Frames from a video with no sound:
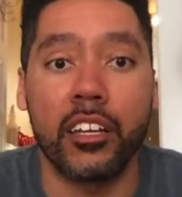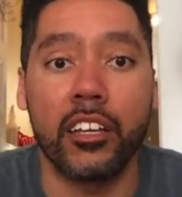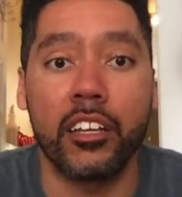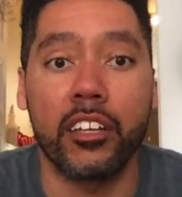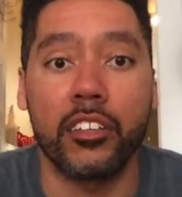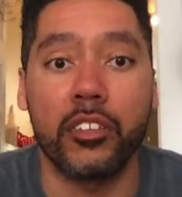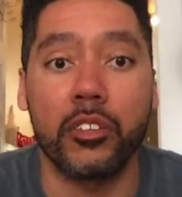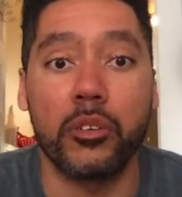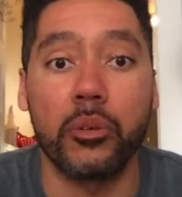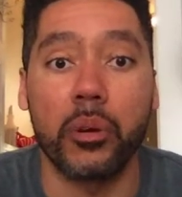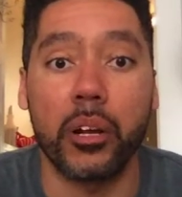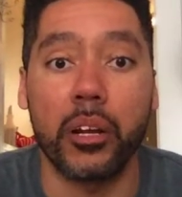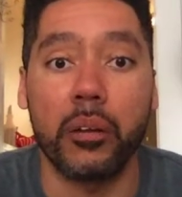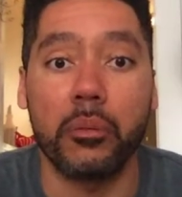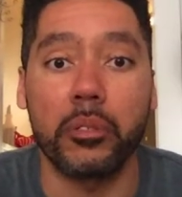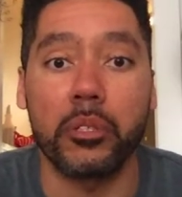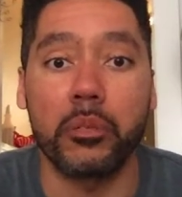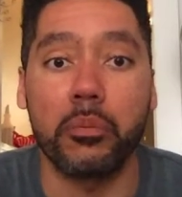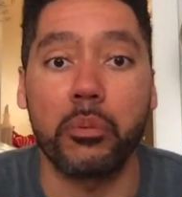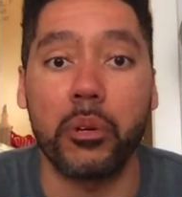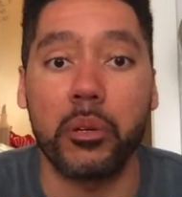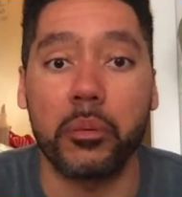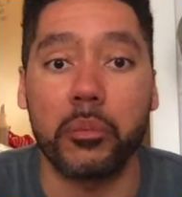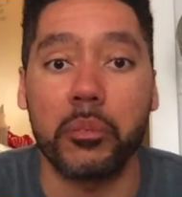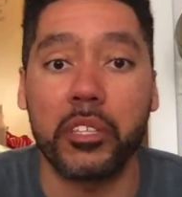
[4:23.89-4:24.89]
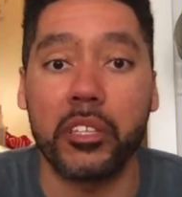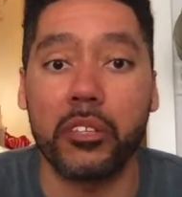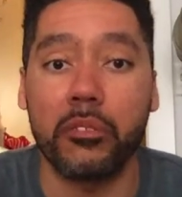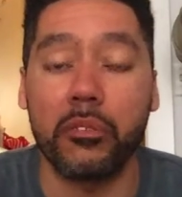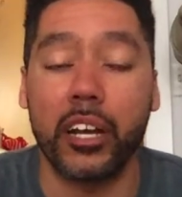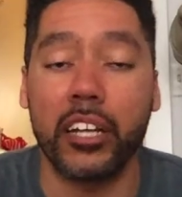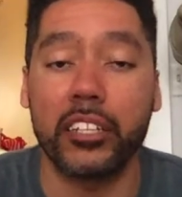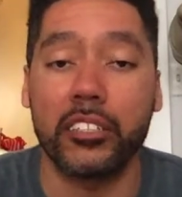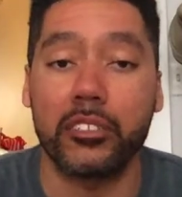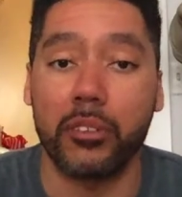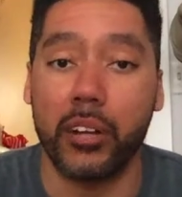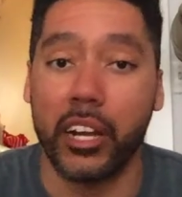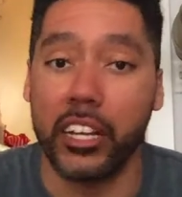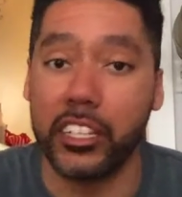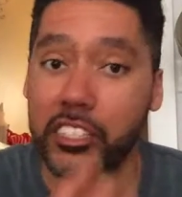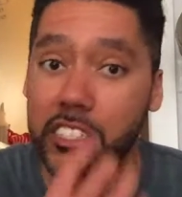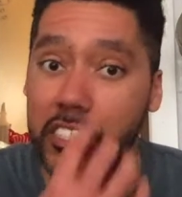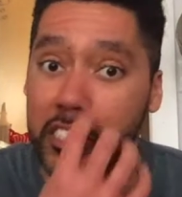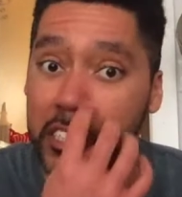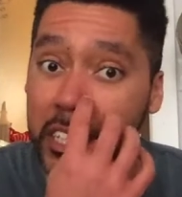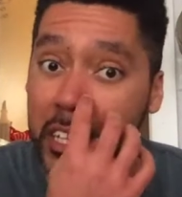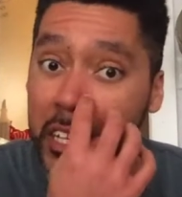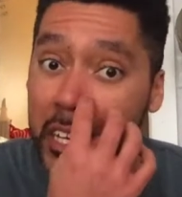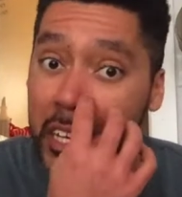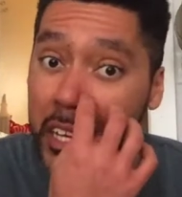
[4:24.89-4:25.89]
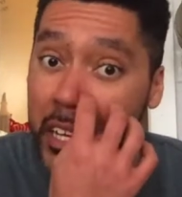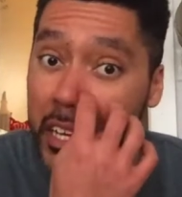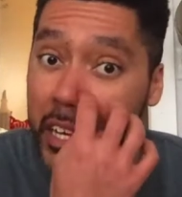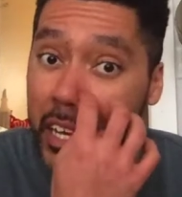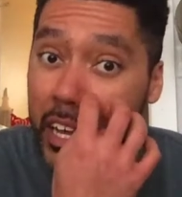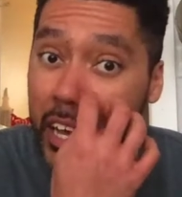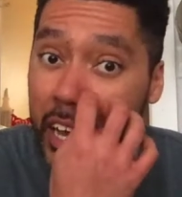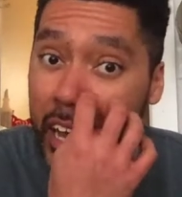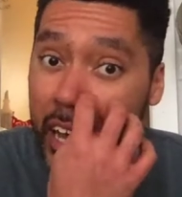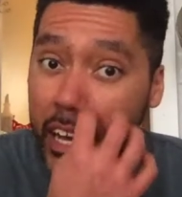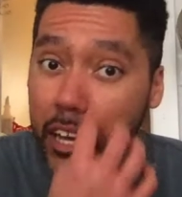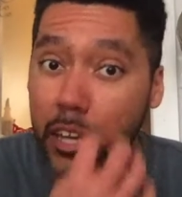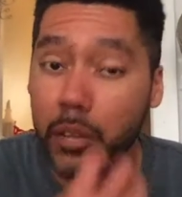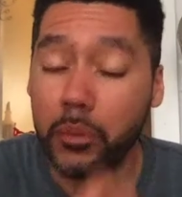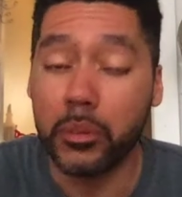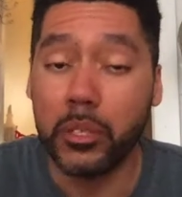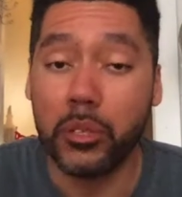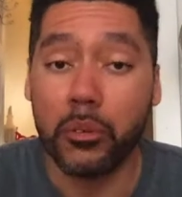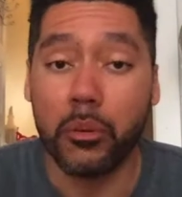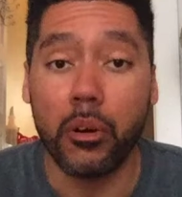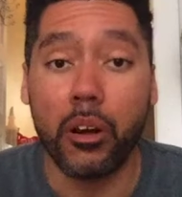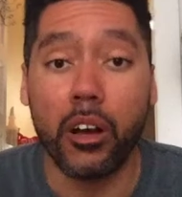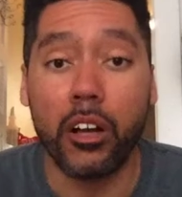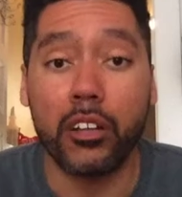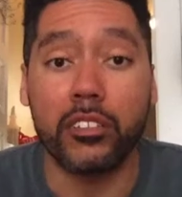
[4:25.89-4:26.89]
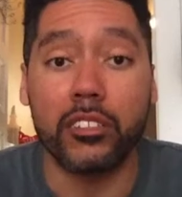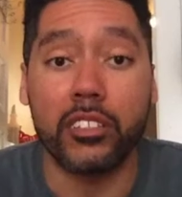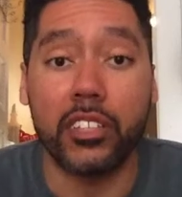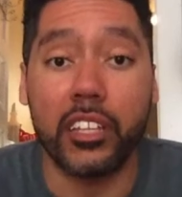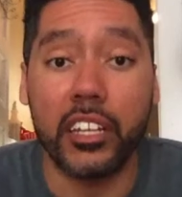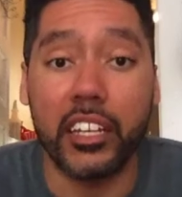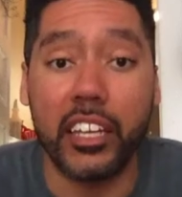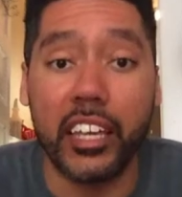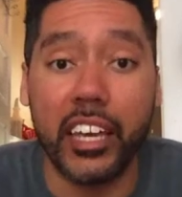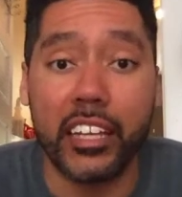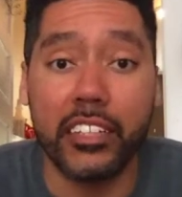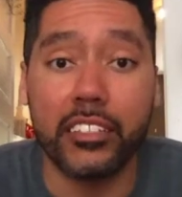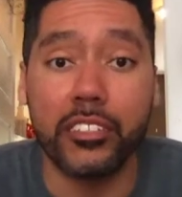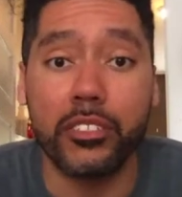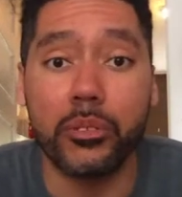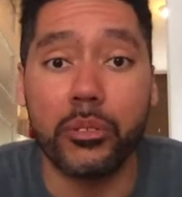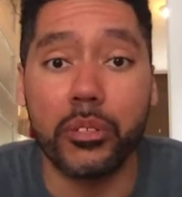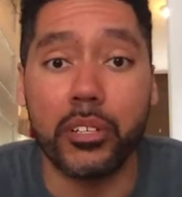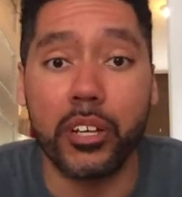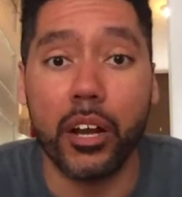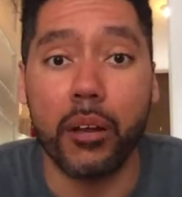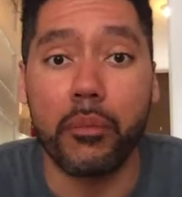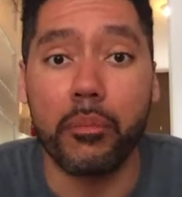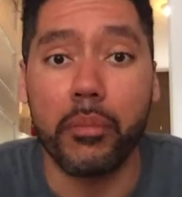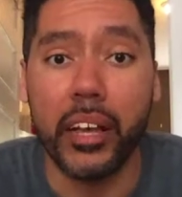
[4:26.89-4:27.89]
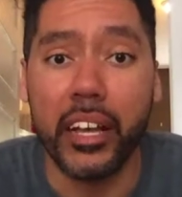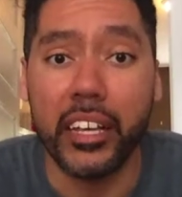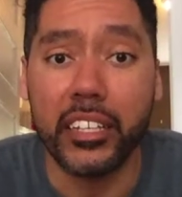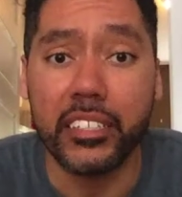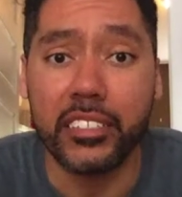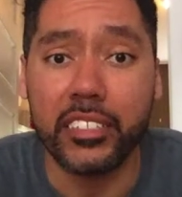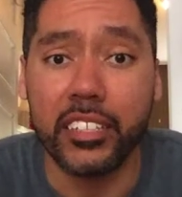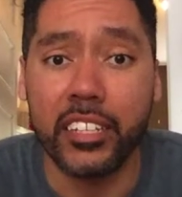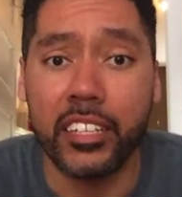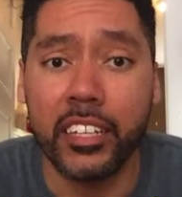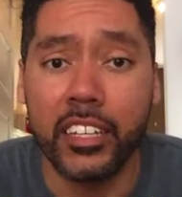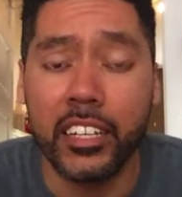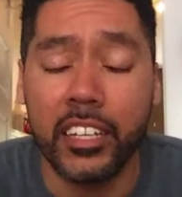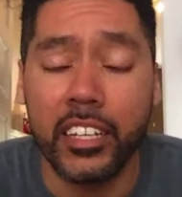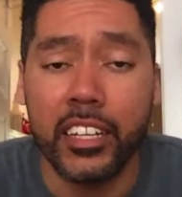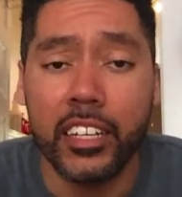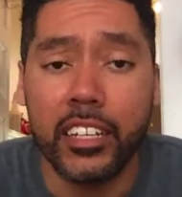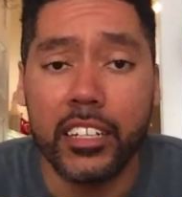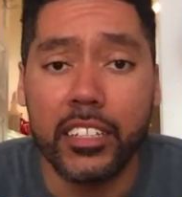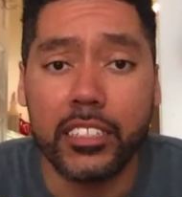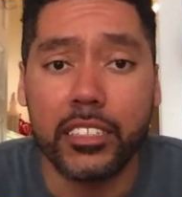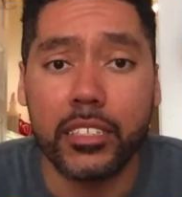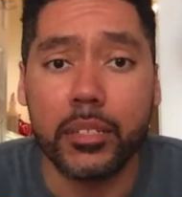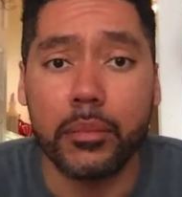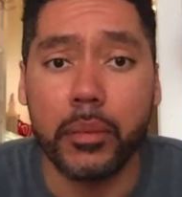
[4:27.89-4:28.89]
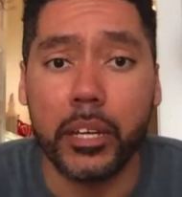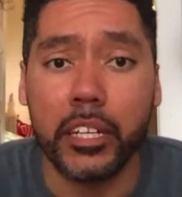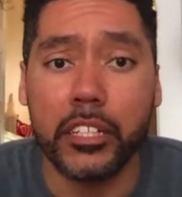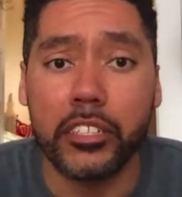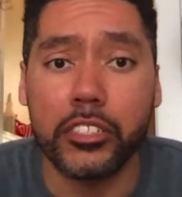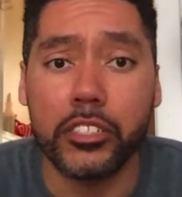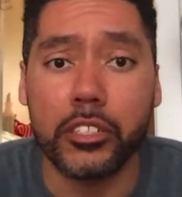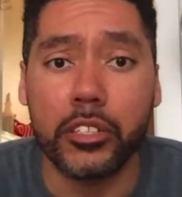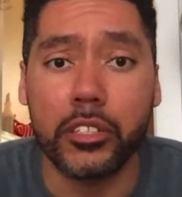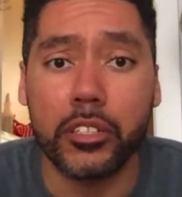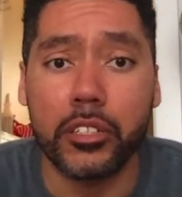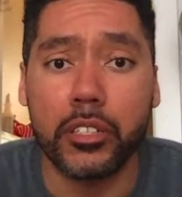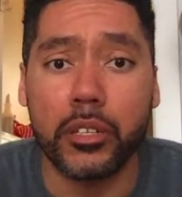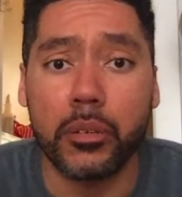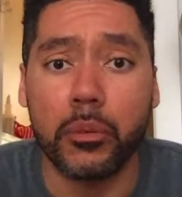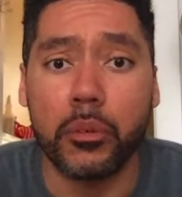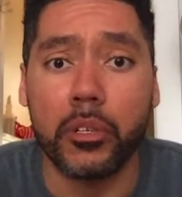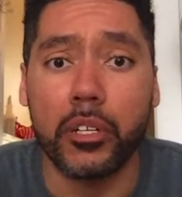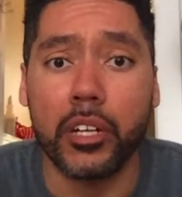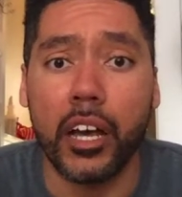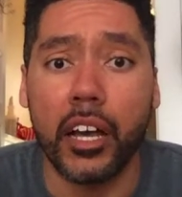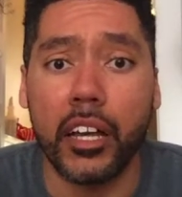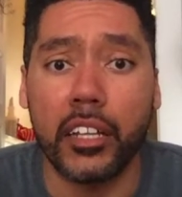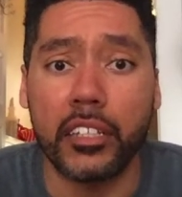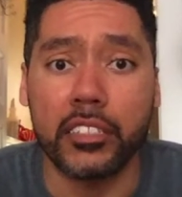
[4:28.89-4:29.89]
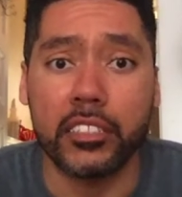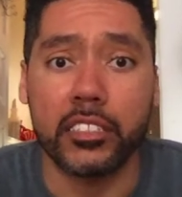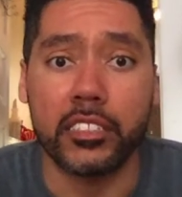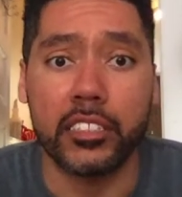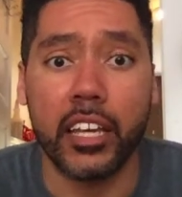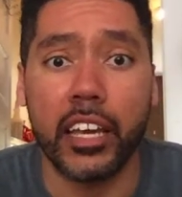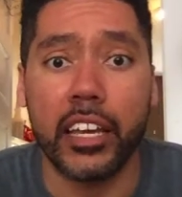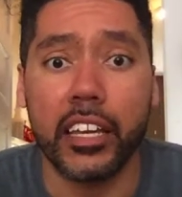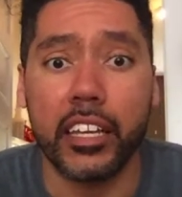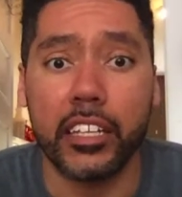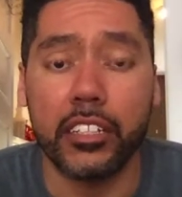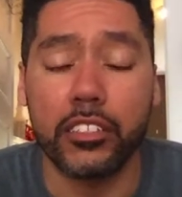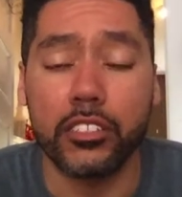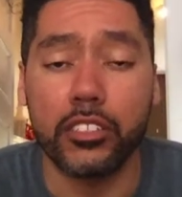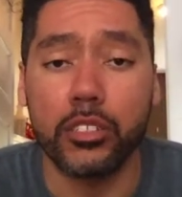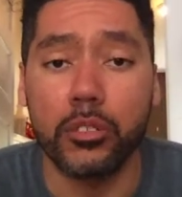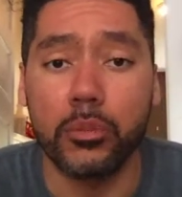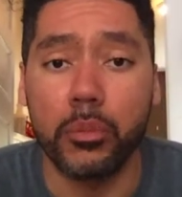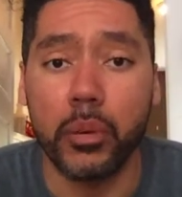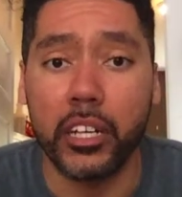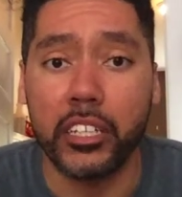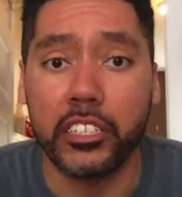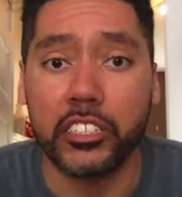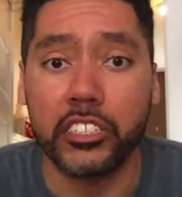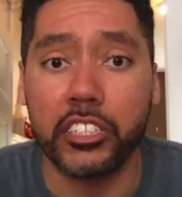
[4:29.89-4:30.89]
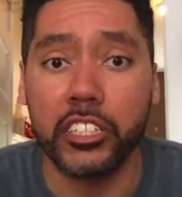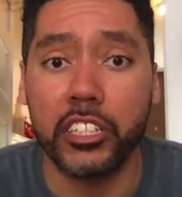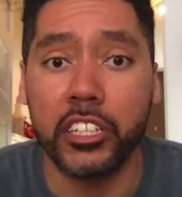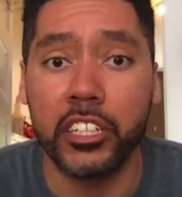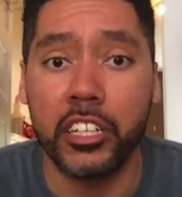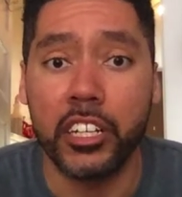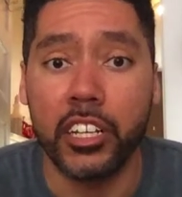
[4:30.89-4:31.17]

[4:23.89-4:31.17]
you were able to point me in the right direction, I hope that we're all, again, doing our best to make sure that we're not taking too much